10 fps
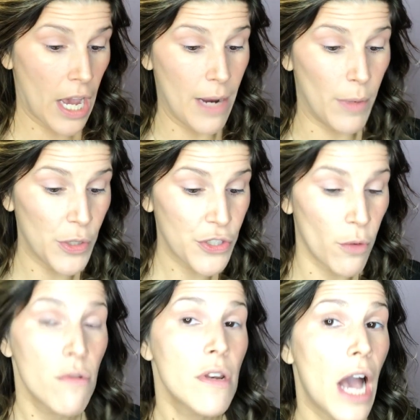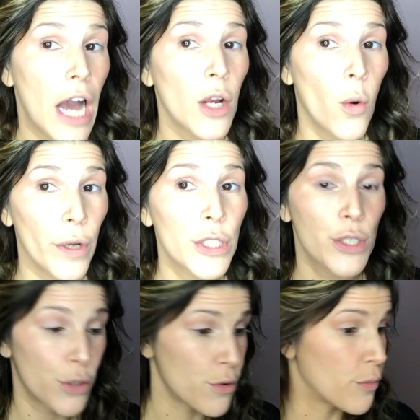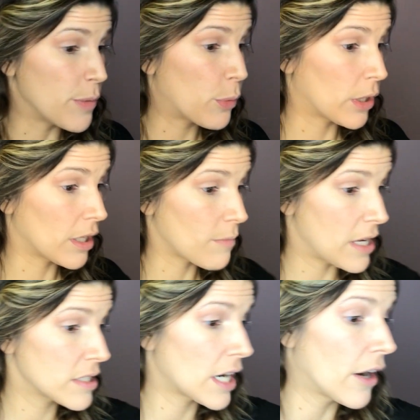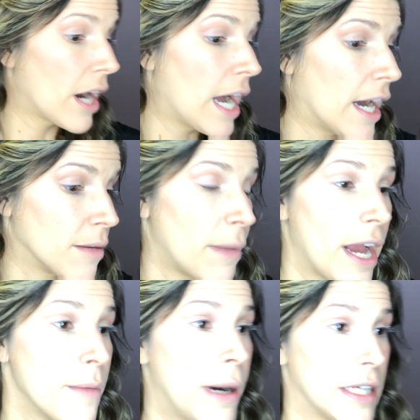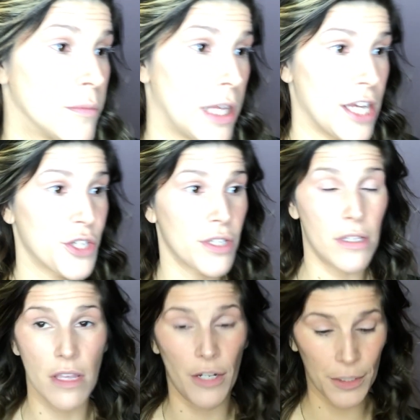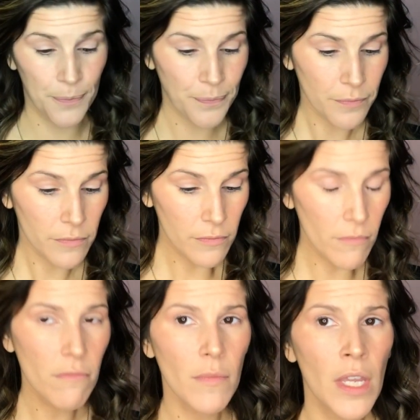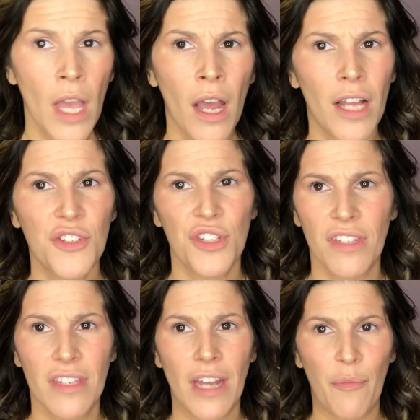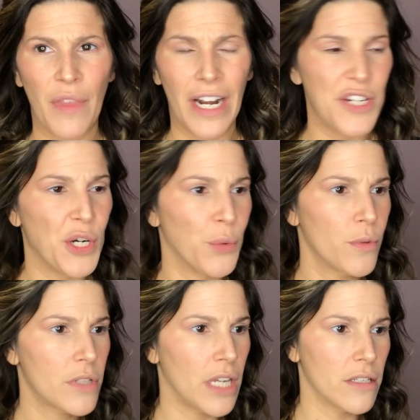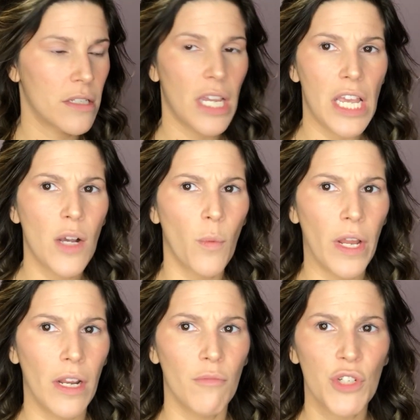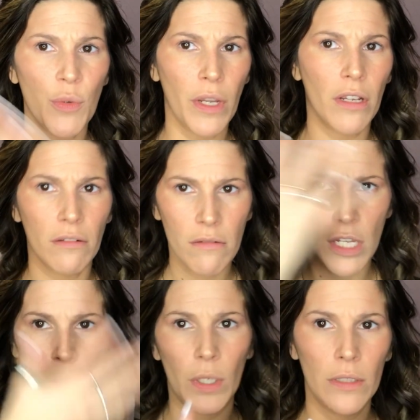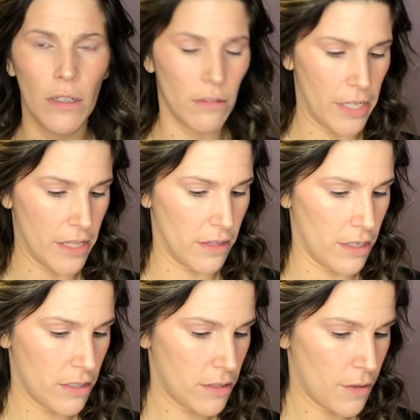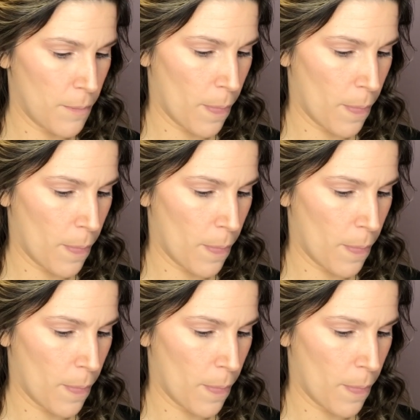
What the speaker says: I'm also not going to be putting mascara on my bottom lashes either. That's just a step that I don't tend to take when I'm doing, you know, a look like this.